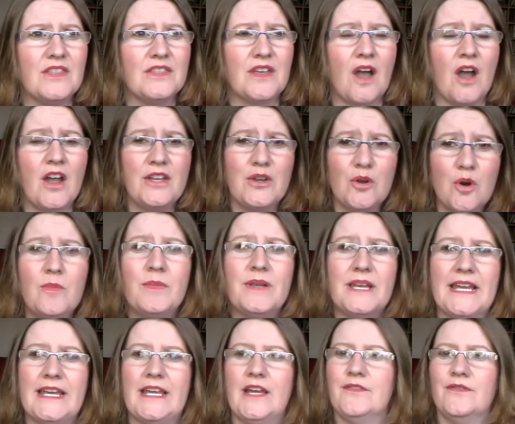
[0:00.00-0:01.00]
I
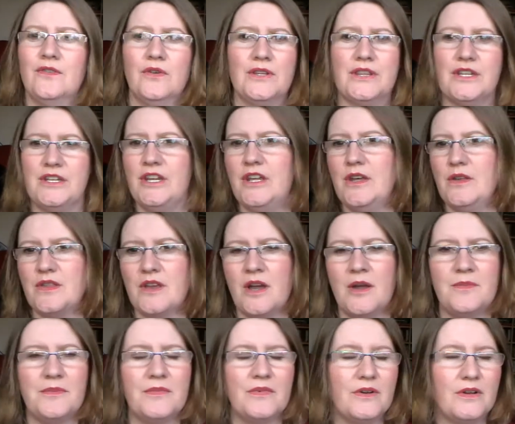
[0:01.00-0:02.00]
normally avoid the news.
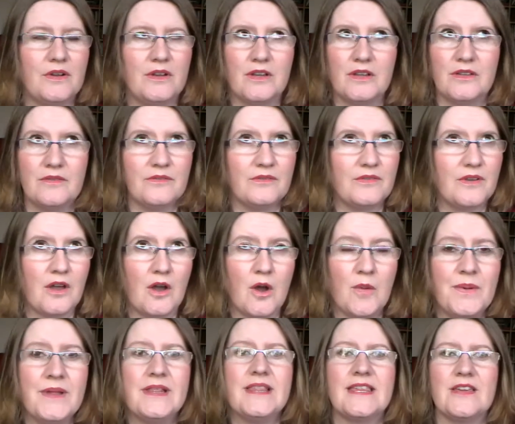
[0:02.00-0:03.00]
I'm
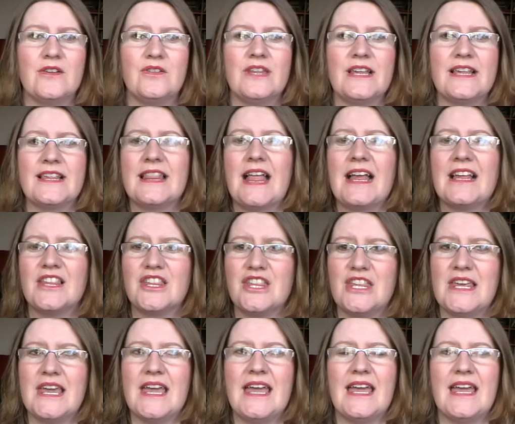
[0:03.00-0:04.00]
up until this last
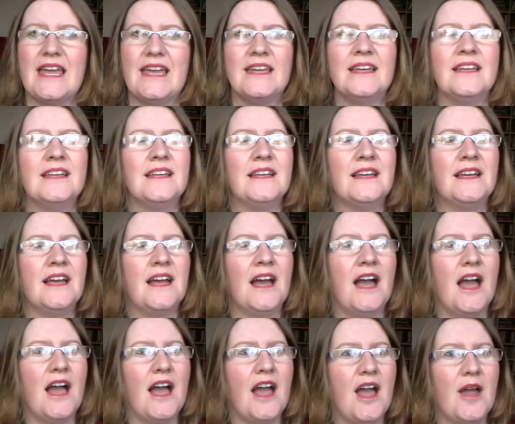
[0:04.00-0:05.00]
year,
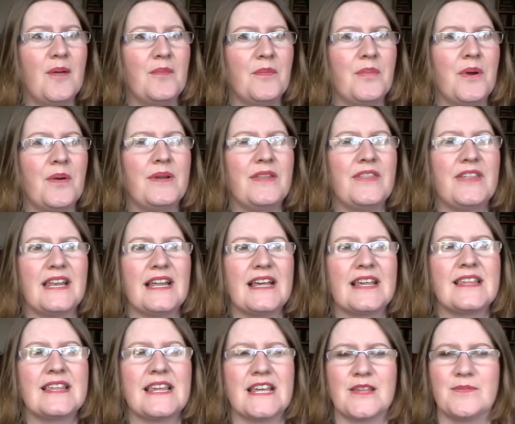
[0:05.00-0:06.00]
probably the
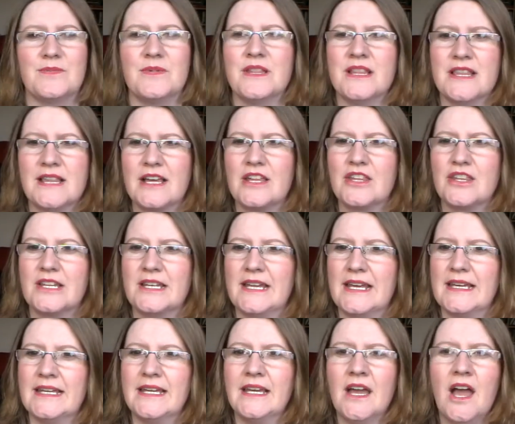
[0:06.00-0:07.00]
last 6 months
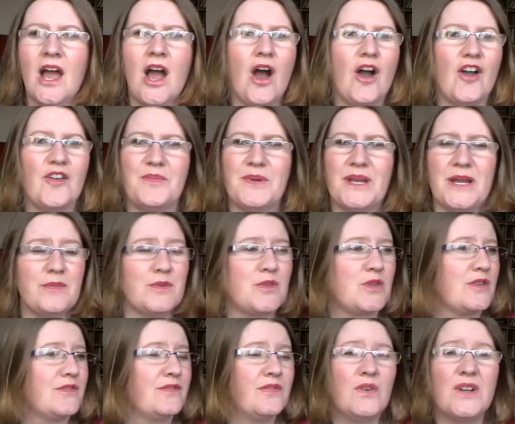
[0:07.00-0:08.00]
actually, I've been able
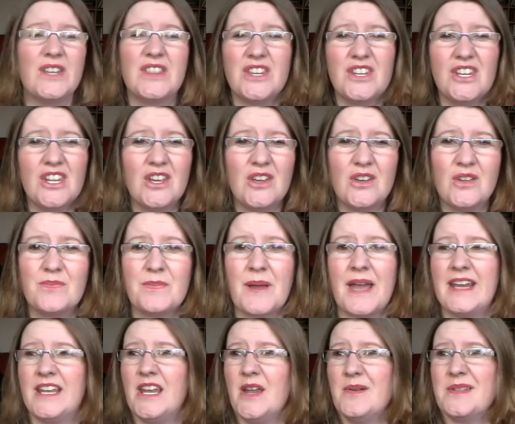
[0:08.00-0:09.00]
to avoid the news,
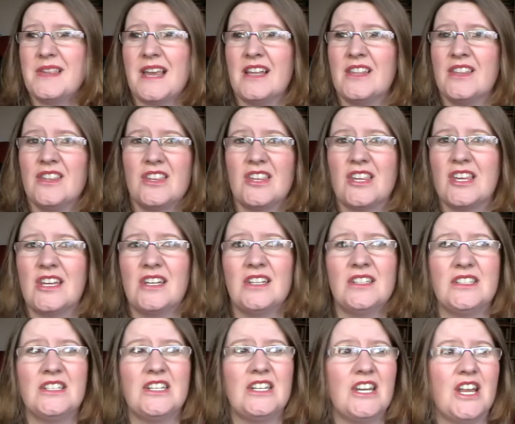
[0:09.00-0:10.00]
pay no
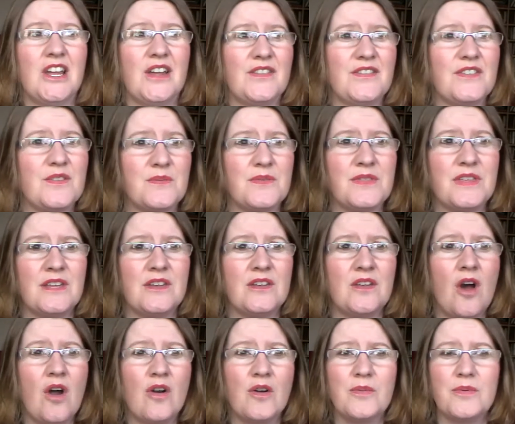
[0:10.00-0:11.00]
attention. You know, if something
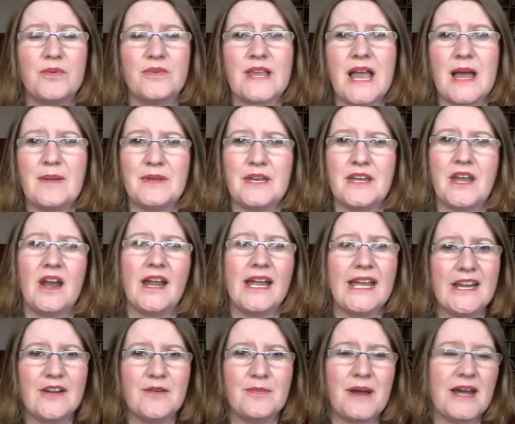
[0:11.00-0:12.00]
horrible is happening and I
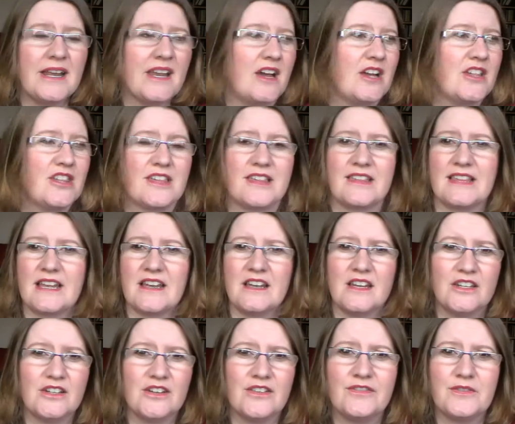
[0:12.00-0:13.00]
hear about it, I just send
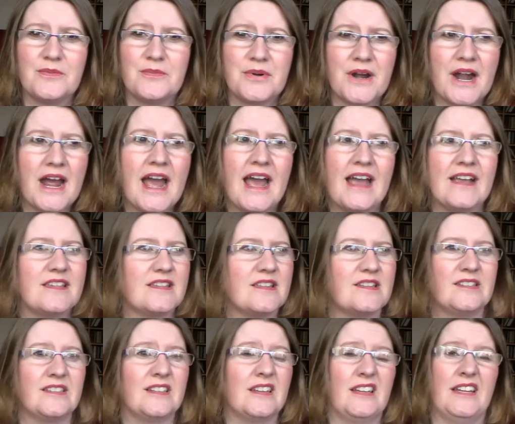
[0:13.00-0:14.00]
love and prayers
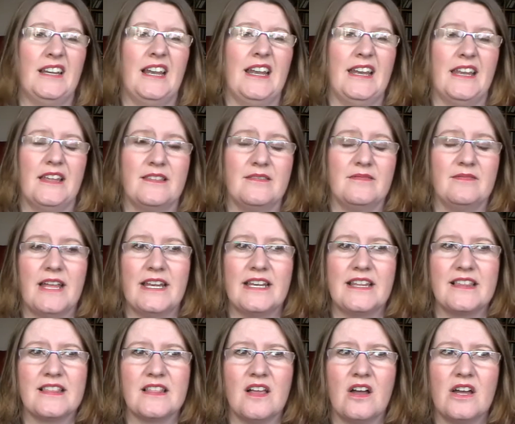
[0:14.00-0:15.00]
and let
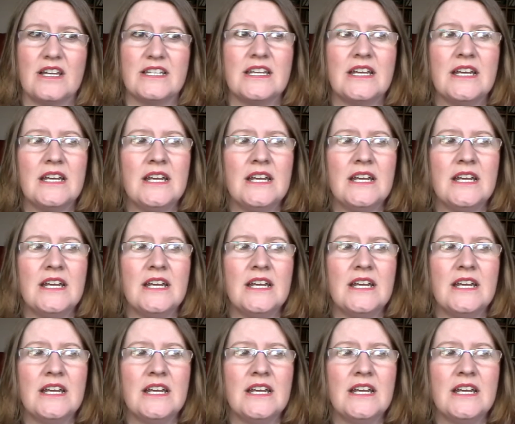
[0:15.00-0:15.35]
it slide.